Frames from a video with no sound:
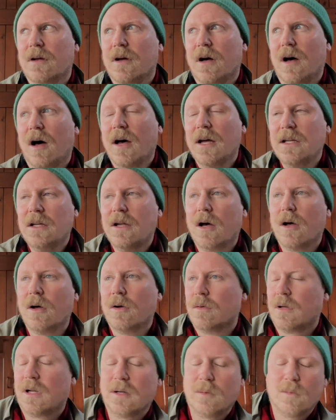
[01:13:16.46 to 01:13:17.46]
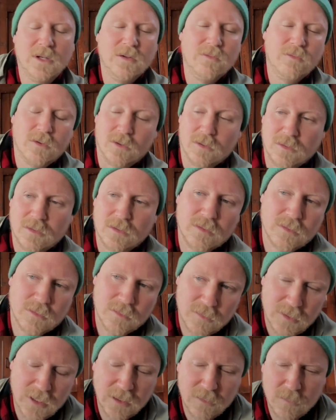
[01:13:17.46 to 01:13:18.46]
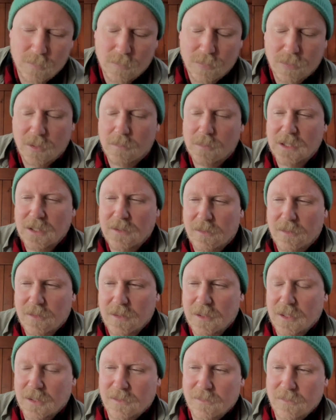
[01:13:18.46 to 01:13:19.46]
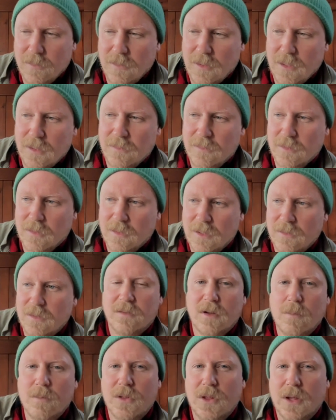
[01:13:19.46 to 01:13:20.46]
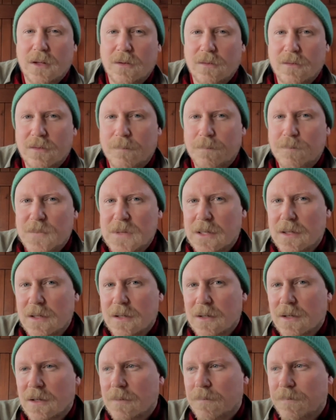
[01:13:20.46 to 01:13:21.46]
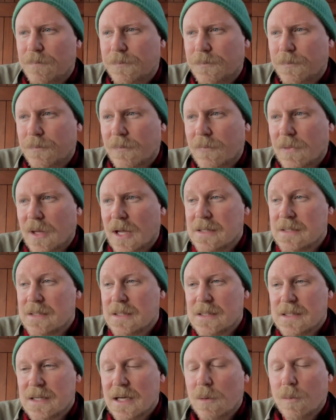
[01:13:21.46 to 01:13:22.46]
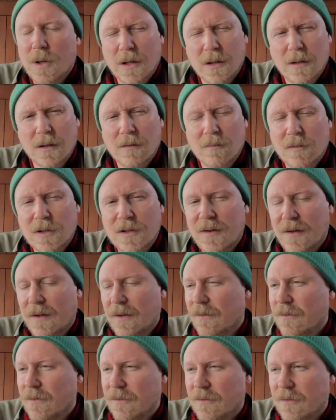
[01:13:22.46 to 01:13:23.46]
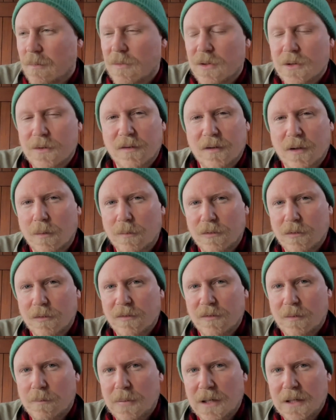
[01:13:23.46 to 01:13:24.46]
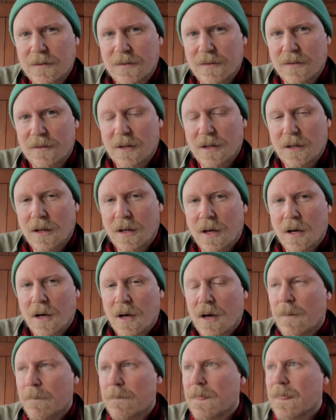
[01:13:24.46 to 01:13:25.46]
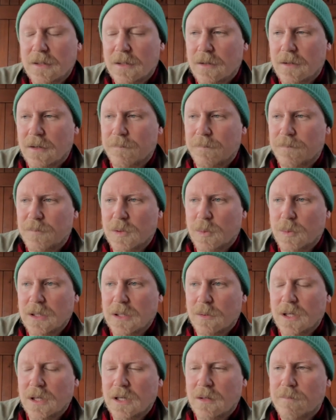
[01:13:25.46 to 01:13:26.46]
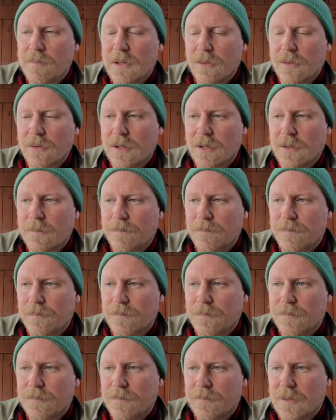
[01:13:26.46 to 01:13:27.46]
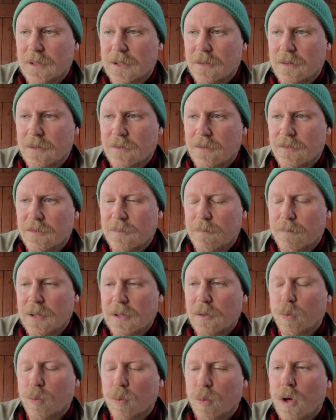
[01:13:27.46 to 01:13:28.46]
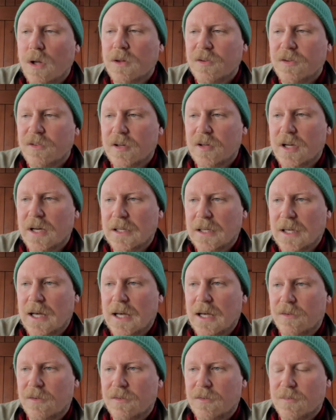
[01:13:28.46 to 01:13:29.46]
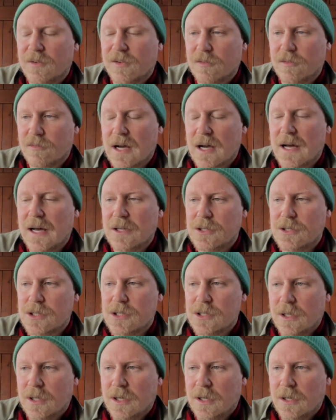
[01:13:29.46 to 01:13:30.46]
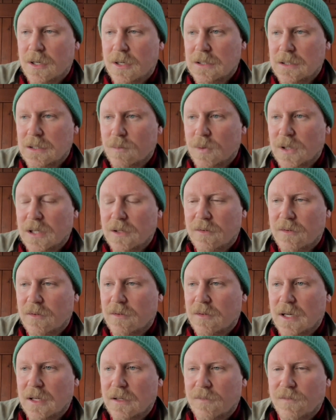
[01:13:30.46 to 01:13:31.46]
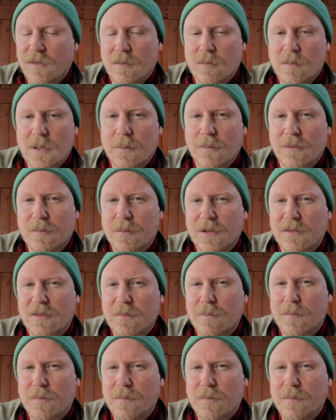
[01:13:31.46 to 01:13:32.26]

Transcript: I know, like, we've got things we'll probably do in the next two years. There's some things that, as I say, we're going to return to some of the sculptural simplicity. Look, we, we can build a, to build one sliding house from scratch, we could do that in a few months, but to